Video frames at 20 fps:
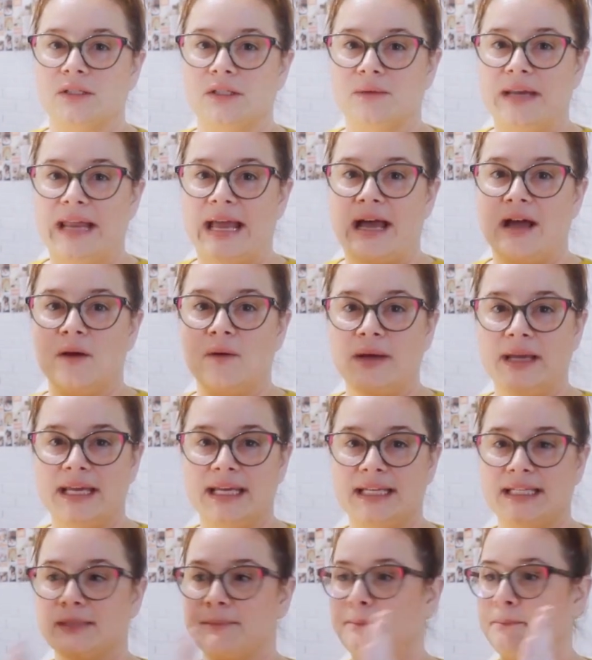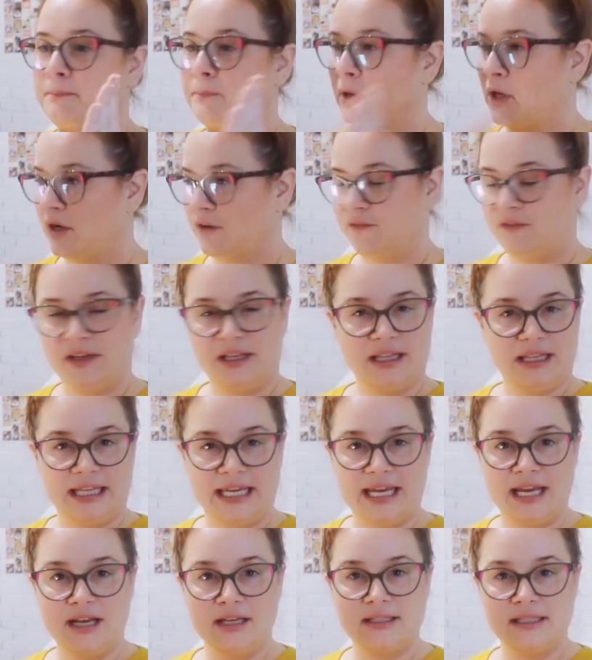So now it's
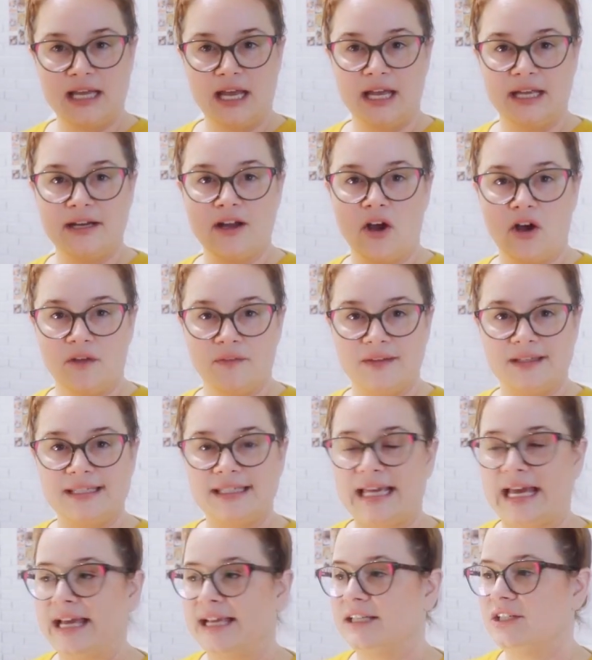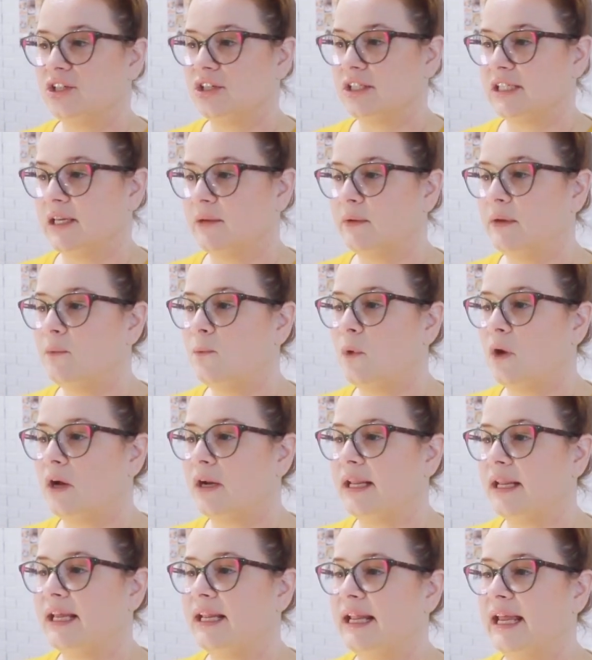perfectly done on the sides, just like we
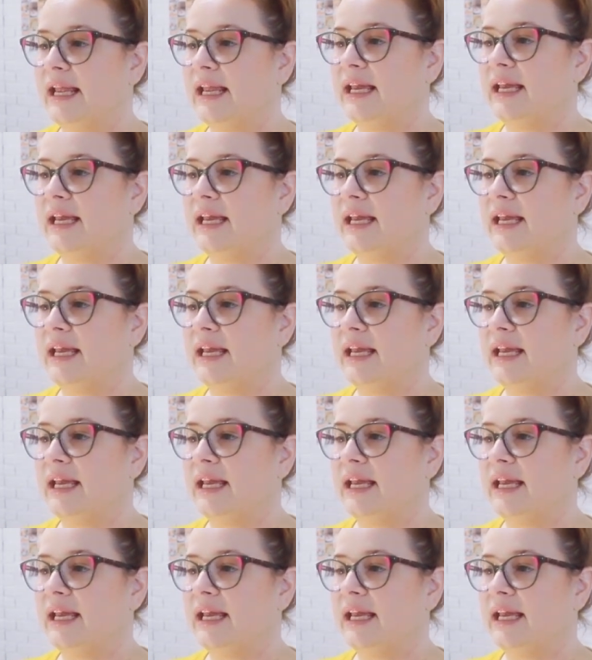wanted.